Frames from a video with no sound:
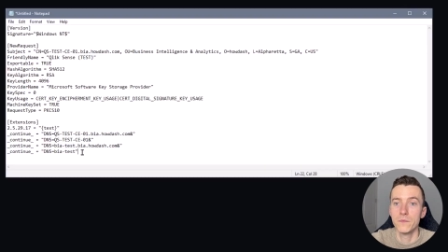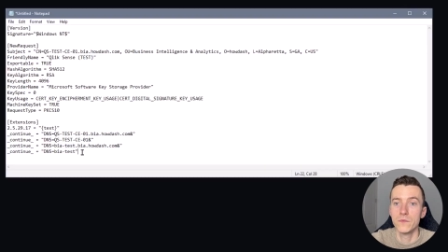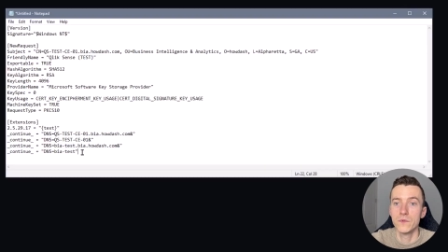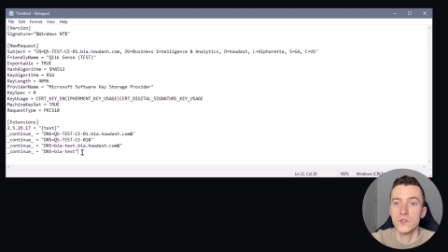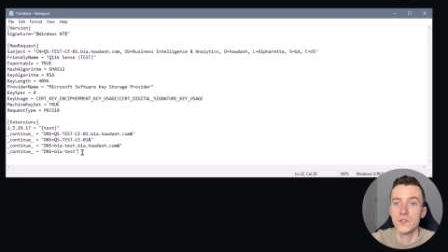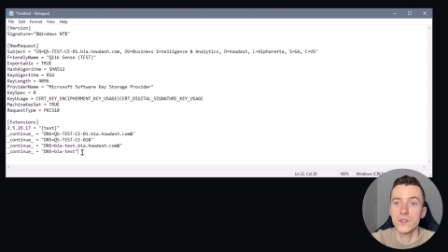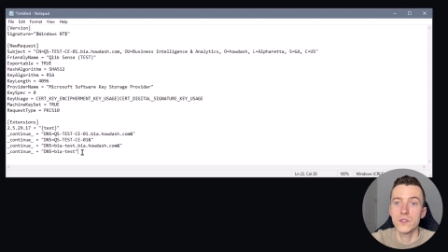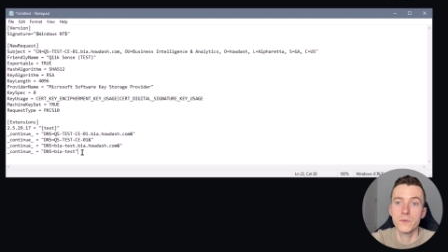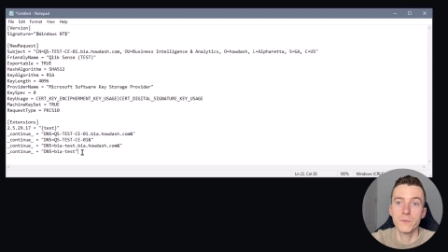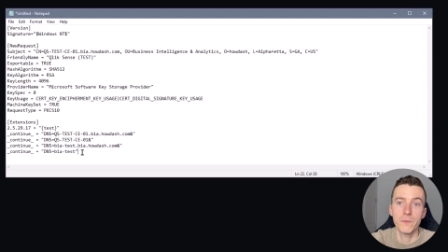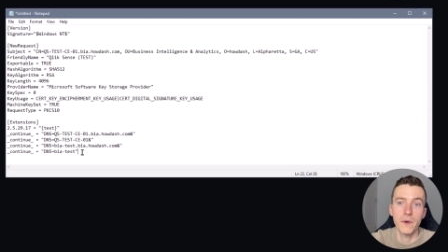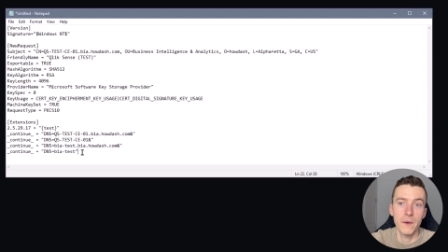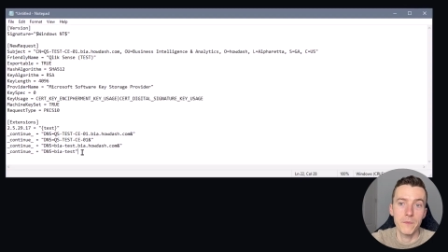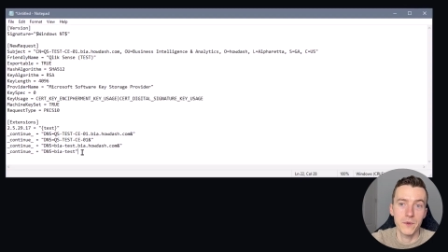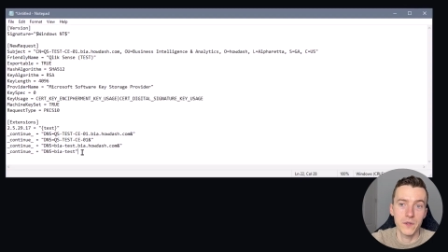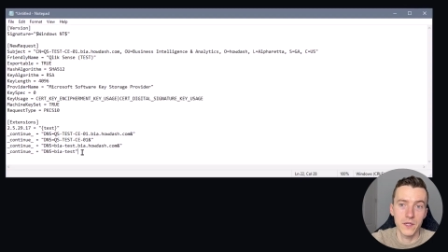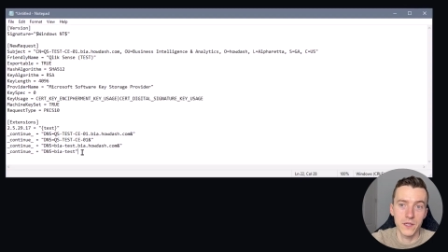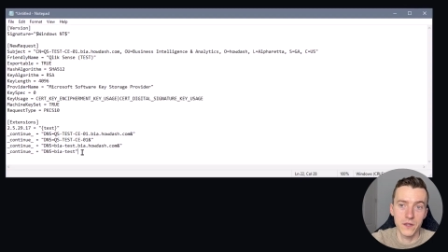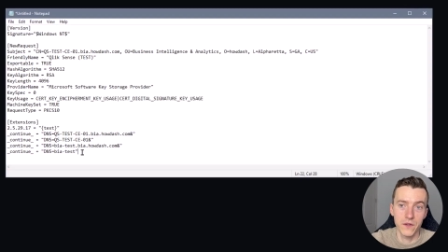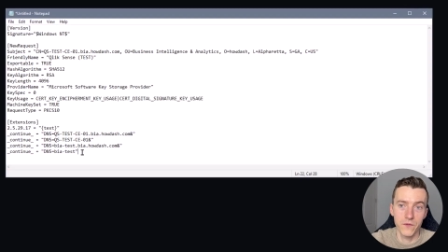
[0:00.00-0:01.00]
just
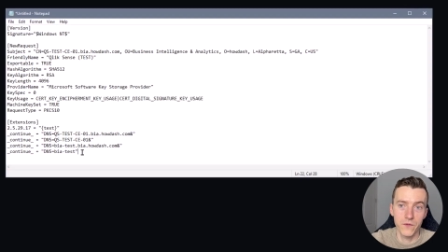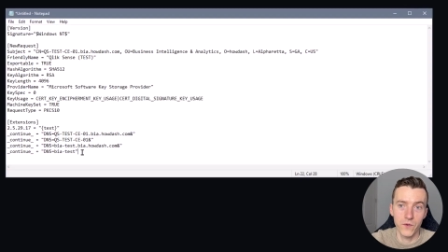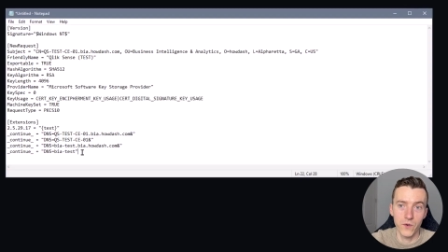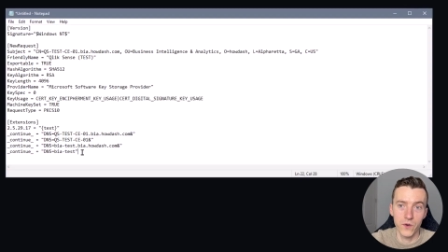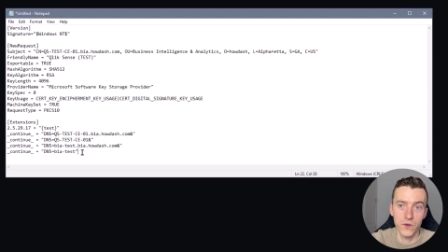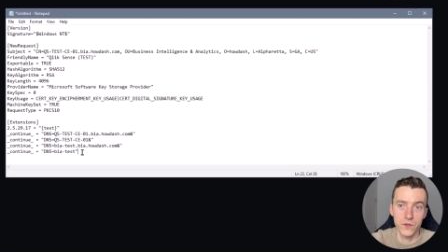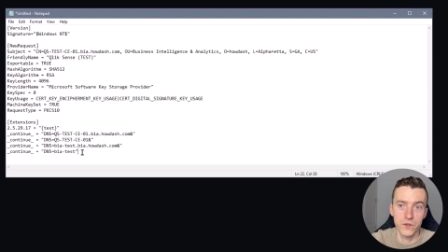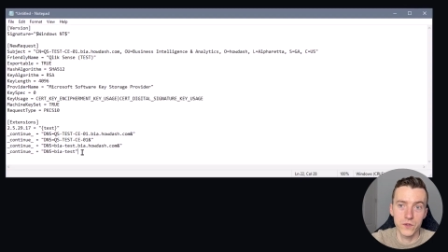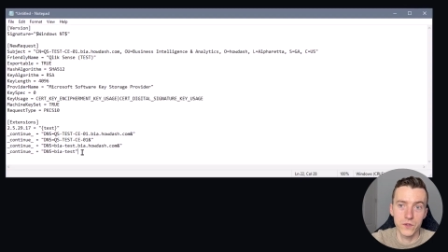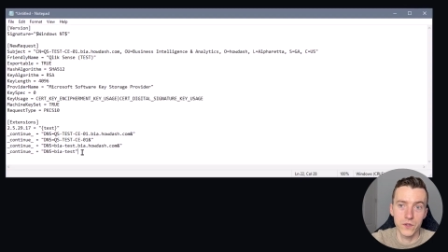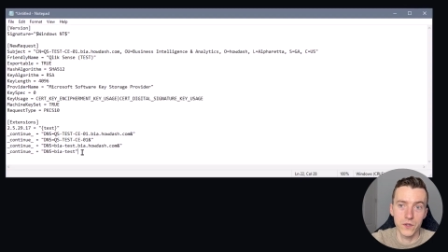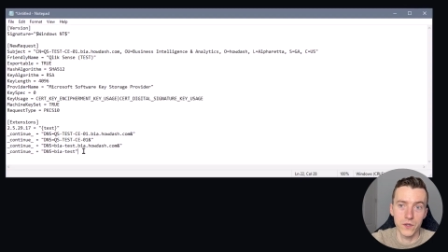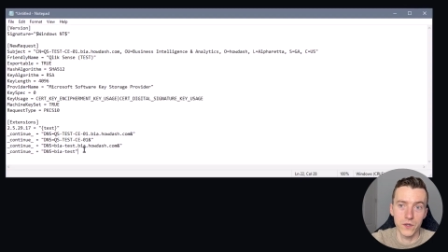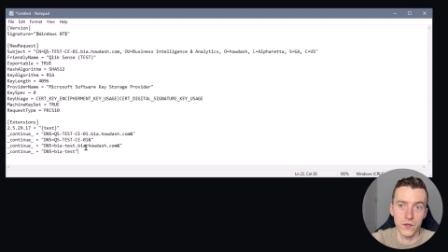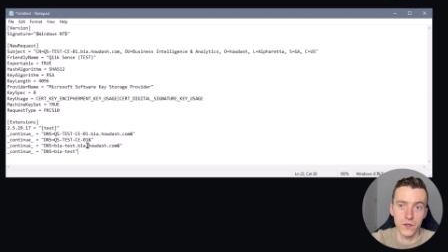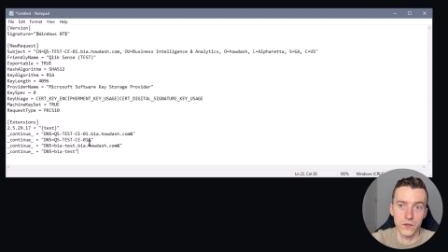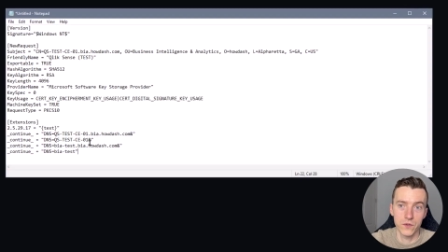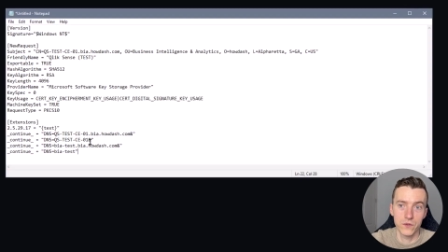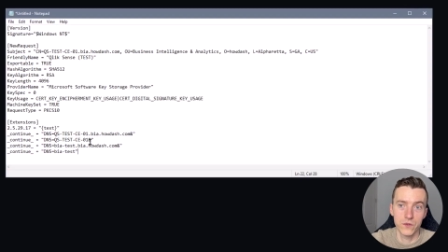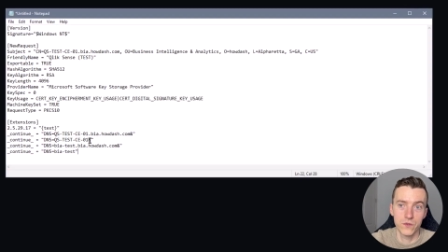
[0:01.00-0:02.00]
populate the first
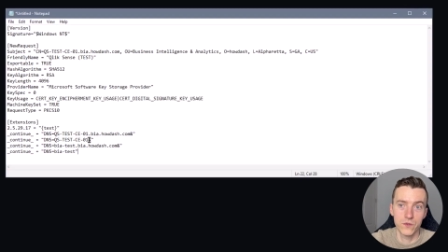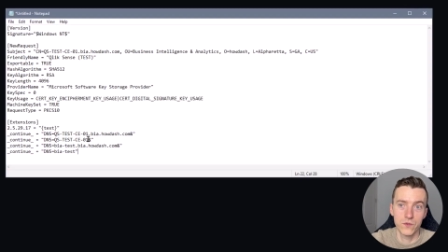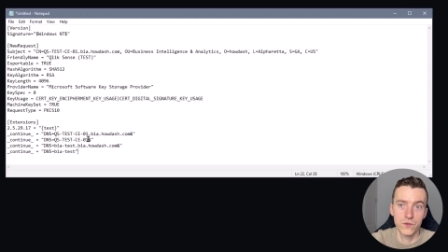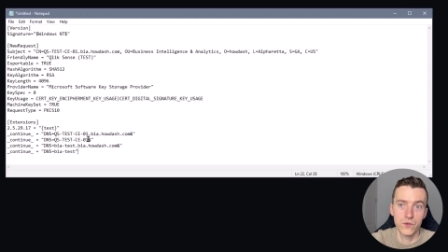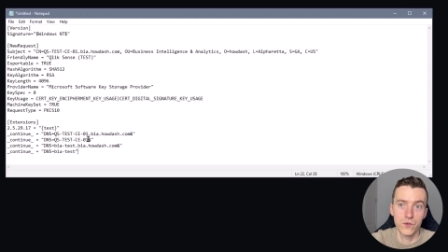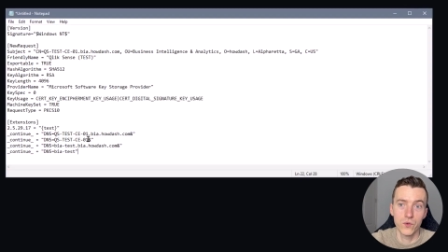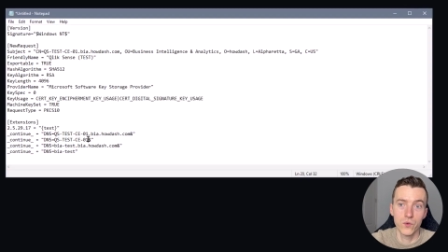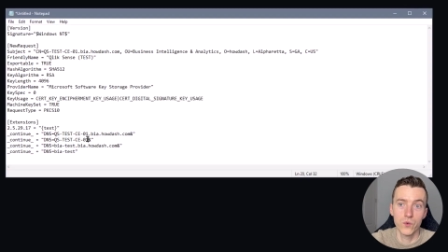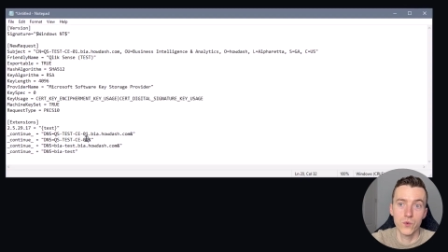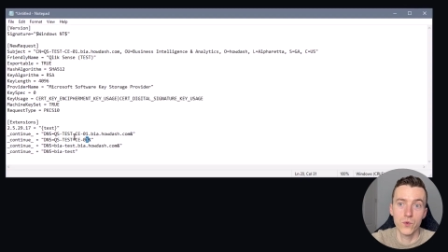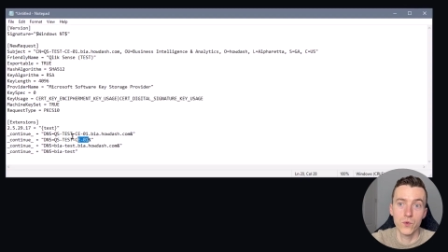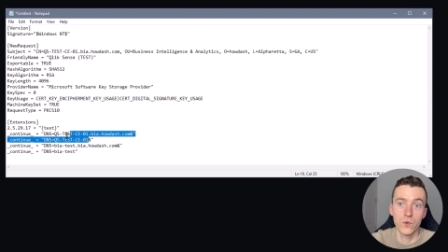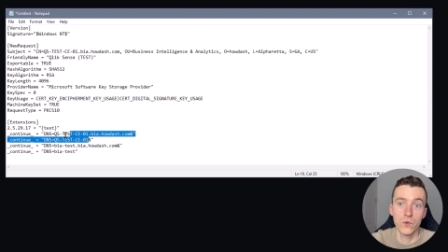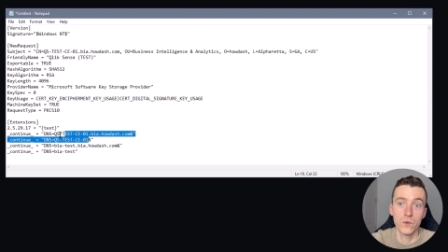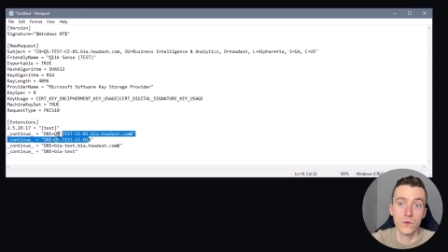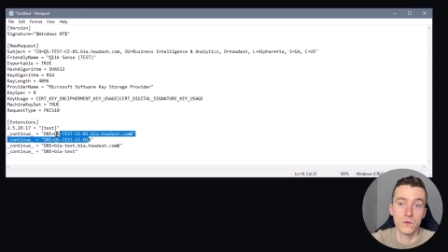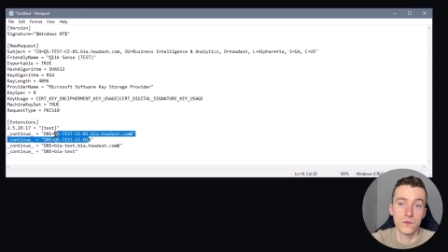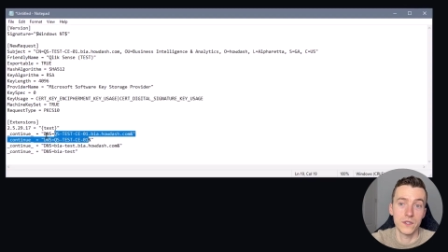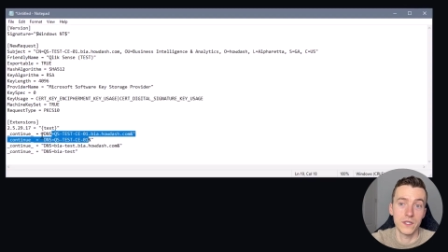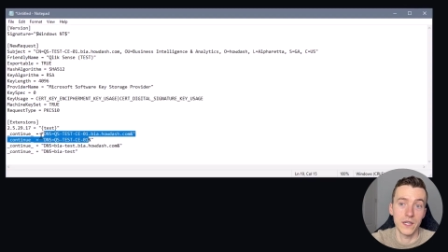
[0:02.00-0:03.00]

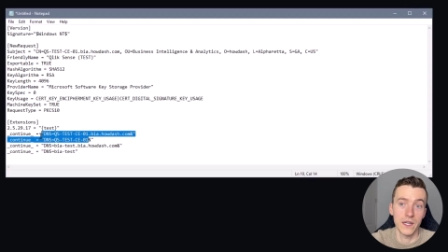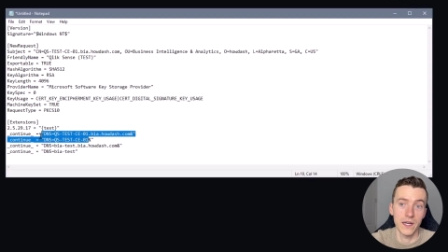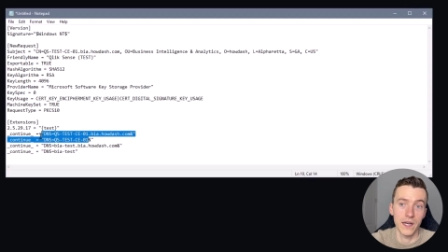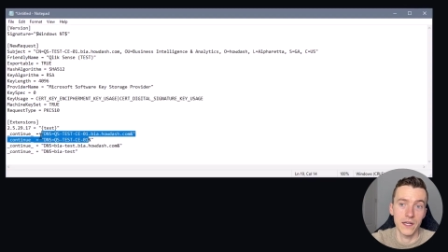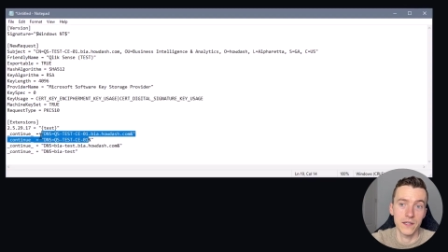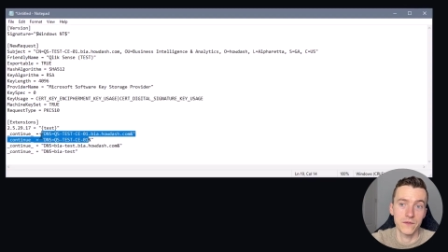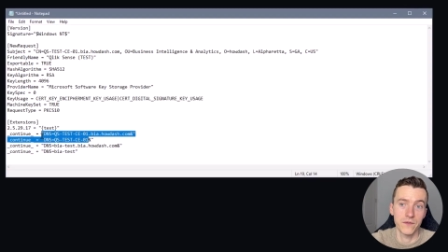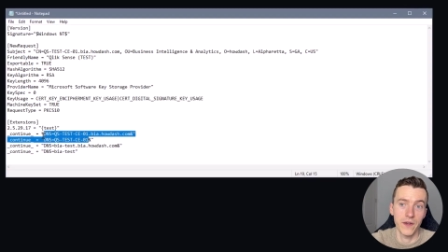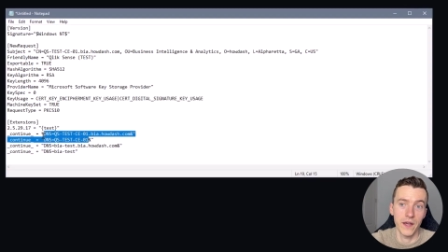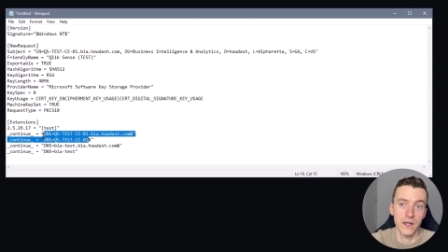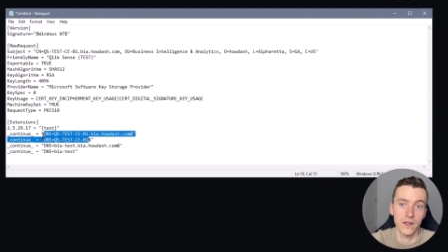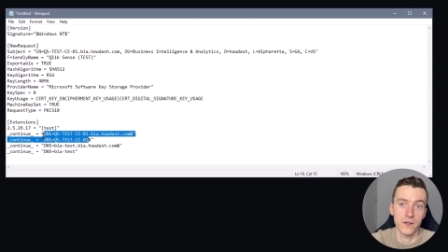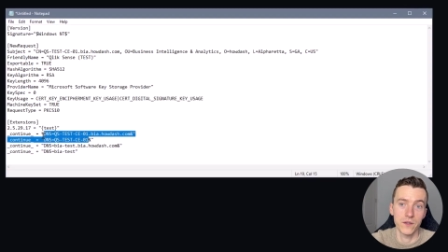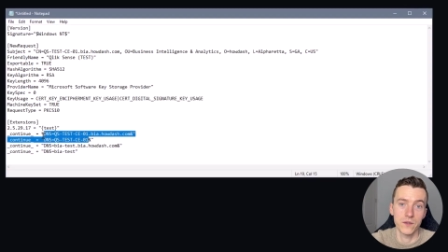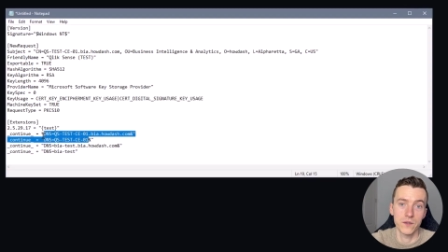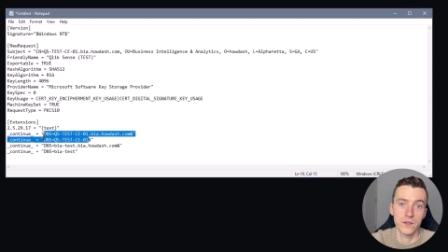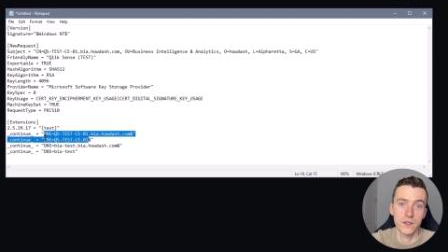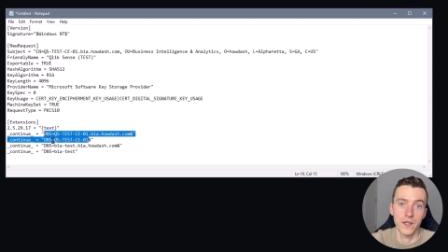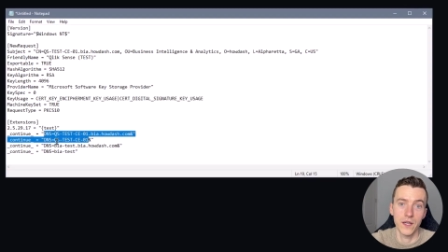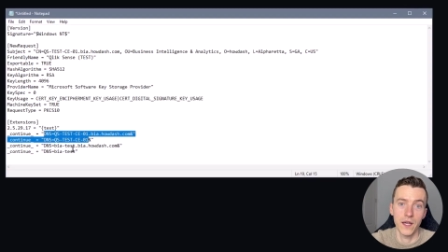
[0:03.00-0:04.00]
two DNS values,